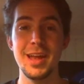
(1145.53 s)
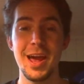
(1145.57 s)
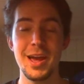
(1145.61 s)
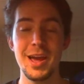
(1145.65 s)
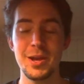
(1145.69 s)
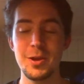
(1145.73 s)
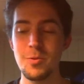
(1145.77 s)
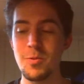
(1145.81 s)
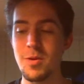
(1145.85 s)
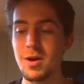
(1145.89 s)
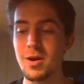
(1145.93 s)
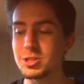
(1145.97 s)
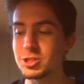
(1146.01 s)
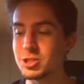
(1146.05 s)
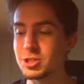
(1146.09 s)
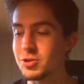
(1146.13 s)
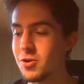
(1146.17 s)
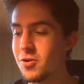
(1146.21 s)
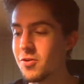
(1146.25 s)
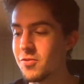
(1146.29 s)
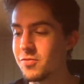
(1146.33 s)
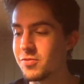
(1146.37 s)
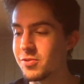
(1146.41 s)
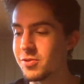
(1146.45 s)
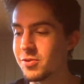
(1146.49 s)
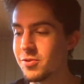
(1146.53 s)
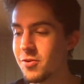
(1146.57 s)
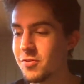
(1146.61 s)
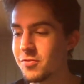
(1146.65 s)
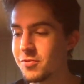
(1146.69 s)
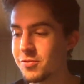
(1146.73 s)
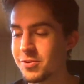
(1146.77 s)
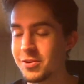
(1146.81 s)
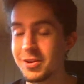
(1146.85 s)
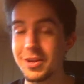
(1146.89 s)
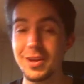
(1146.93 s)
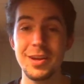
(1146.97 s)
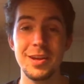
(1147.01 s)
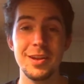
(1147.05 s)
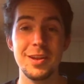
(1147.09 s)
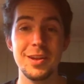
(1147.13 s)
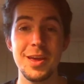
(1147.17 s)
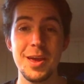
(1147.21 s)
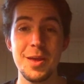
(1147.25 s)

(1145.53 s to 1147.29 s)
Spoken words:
I could watch it over and over again,